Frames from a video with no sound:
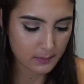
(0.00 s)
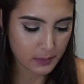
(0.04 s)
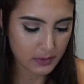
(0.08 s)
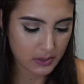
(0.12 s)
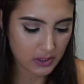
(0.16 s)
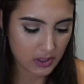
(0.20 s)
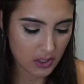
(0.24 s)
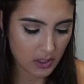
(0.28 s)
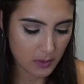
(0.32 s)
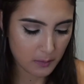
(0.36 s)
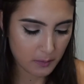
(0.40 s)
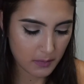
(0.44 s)

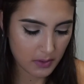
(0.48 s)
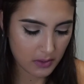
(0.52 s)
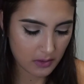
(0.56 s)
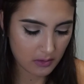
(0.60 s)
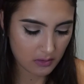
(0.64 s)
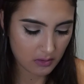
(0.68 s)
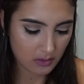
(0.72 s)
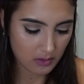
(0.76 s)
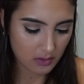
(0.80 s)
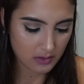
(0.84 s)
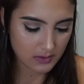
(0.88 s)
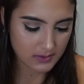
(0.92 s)
Pure
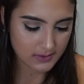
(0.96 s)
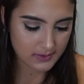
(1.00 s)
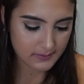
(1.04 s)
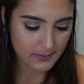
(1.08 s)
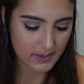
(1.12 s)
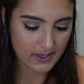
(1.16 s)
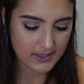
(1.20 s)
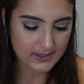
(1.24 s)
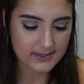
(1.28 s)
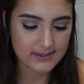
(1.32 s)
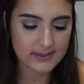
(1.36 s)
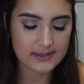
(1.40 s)
Minerals
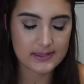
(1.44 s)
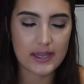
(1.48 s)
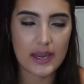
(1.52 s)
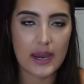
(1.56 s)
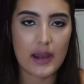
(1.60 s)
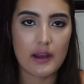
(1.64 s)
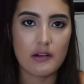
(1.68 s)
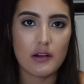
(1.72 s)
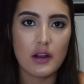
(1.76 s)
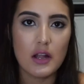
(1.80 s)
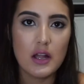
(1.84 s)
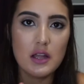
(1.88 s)

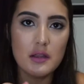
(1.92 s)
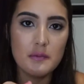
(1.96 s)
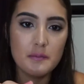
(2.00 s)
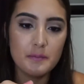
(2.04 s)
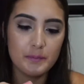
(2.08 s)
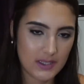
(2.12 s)
Mascara.